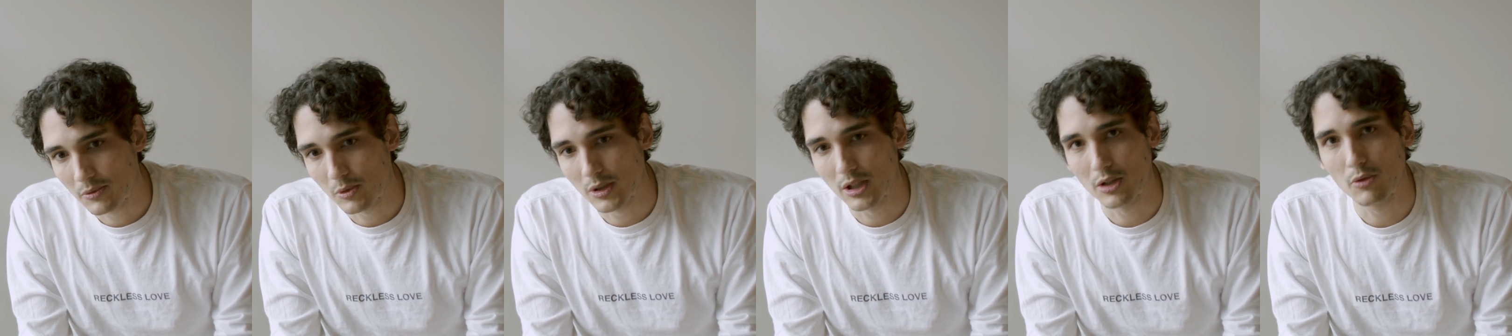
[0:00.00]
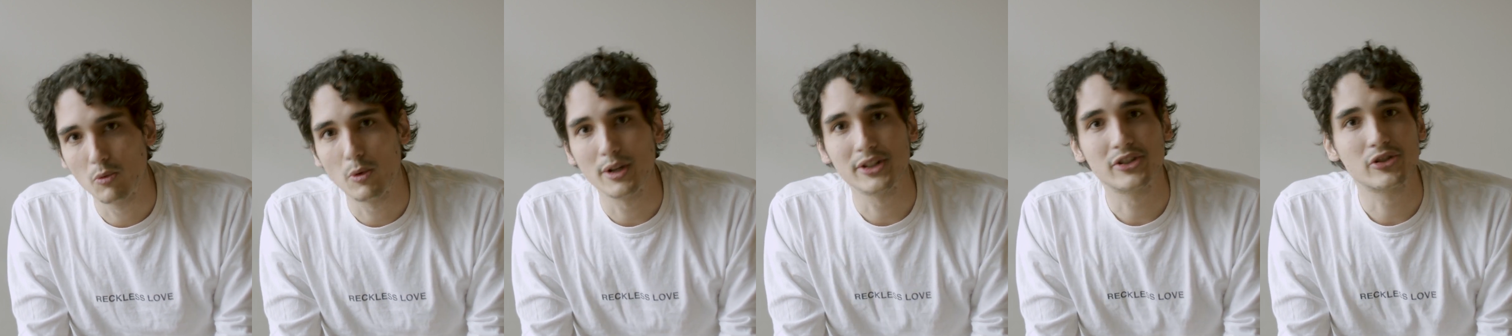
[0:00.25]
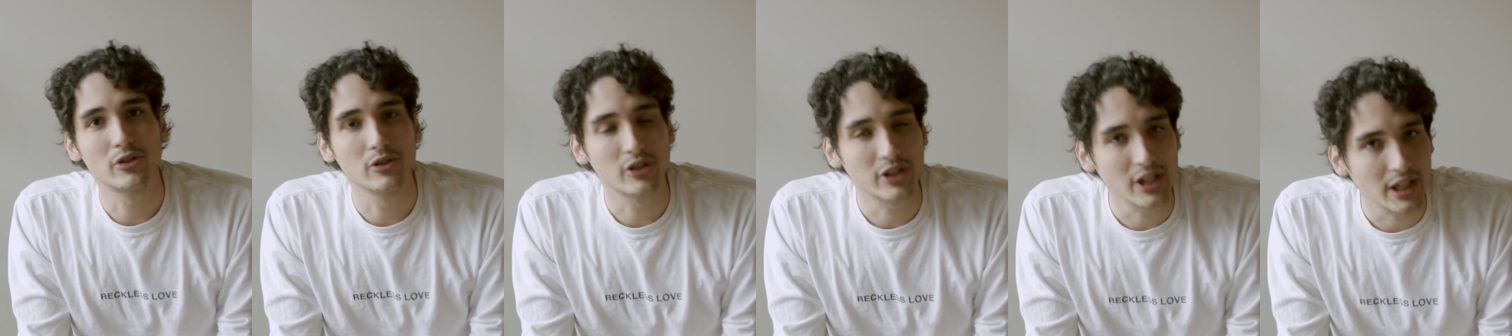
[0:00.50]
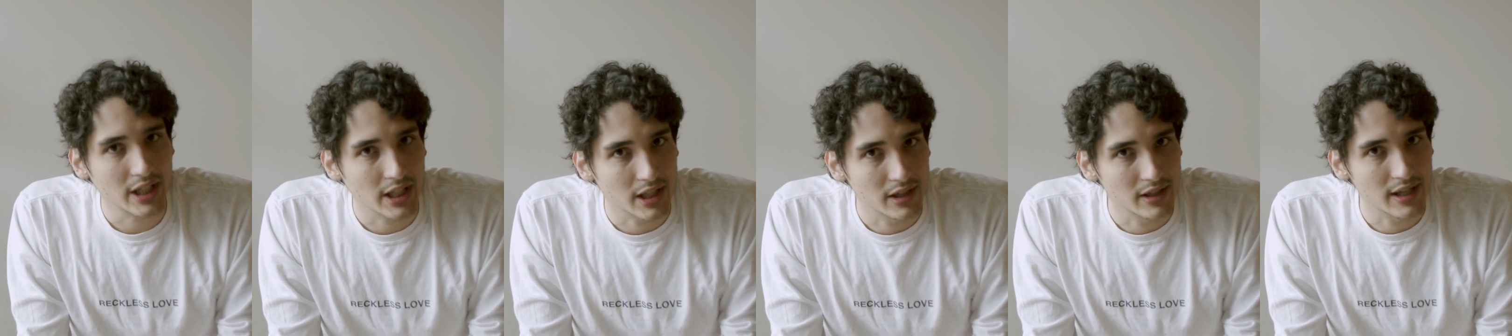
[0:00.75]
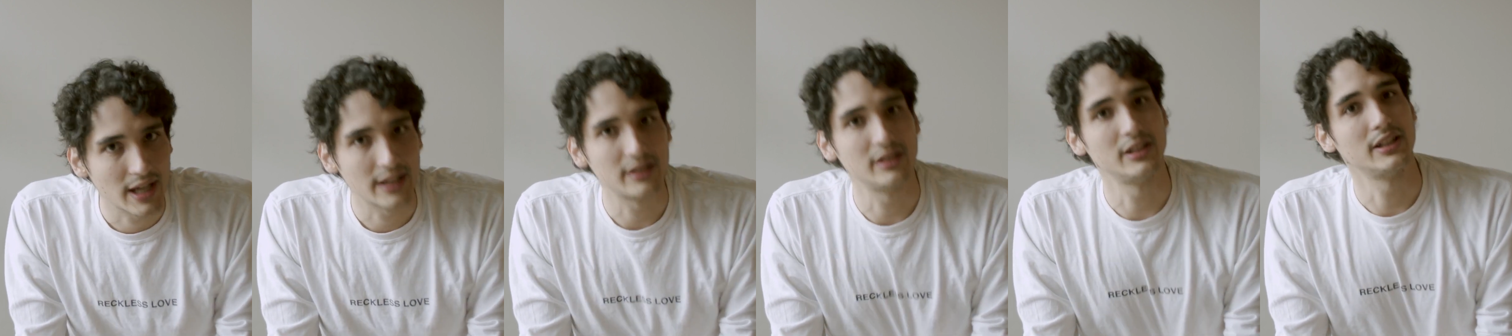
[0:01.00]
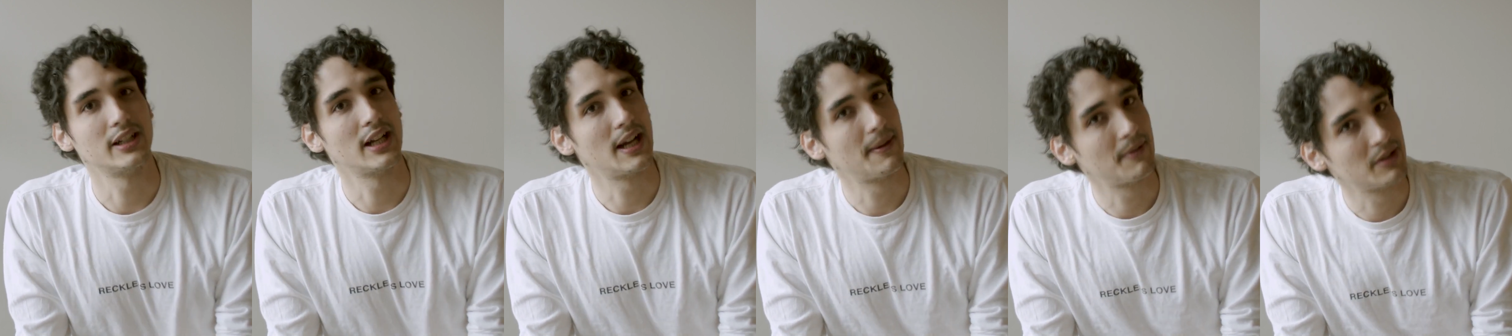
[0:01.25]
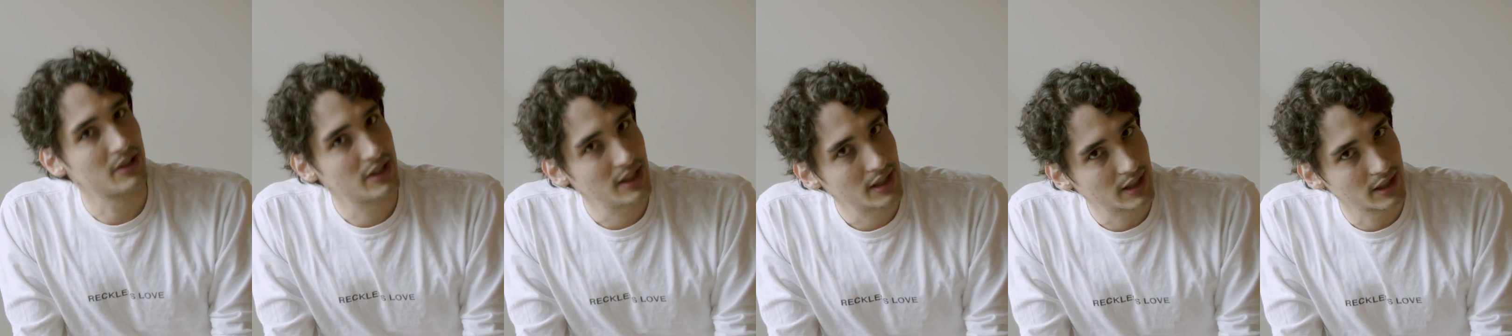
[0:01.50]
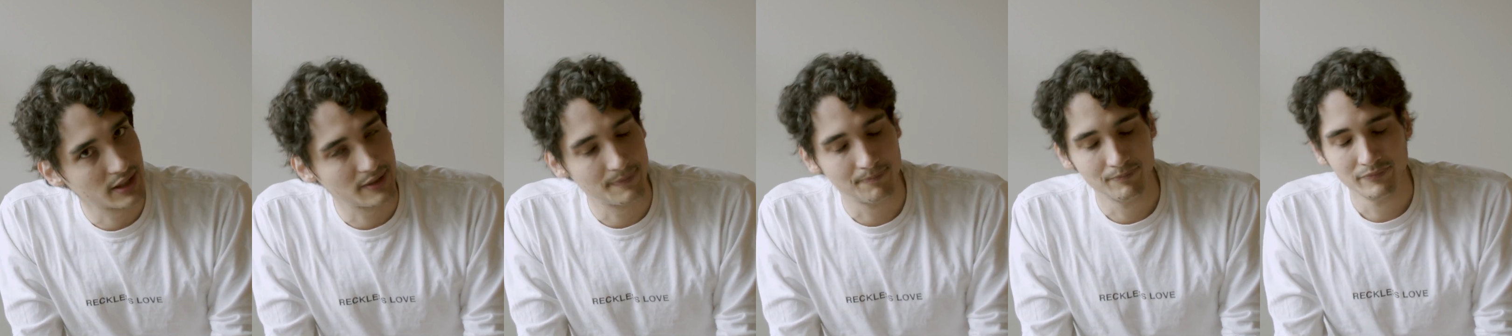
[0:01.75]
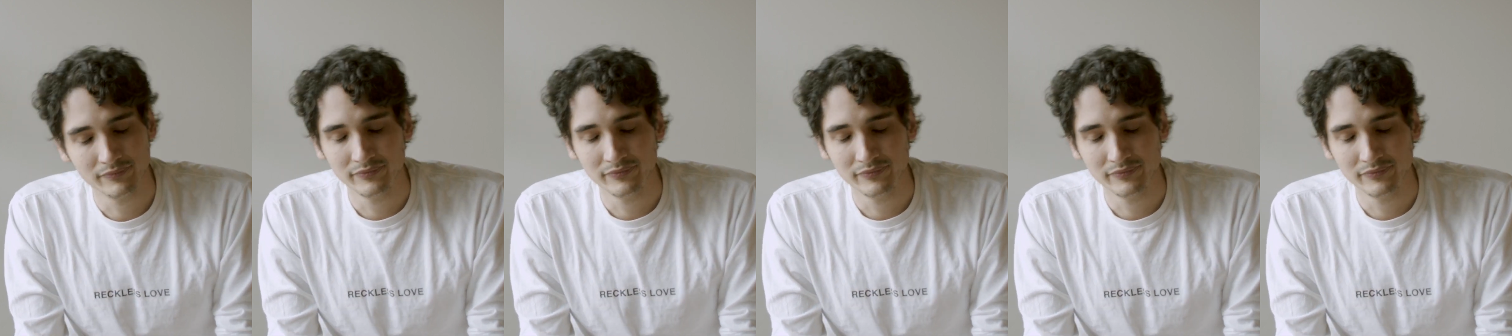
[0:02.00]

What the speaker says: Well, what's your ticket? I didn't have a ticket.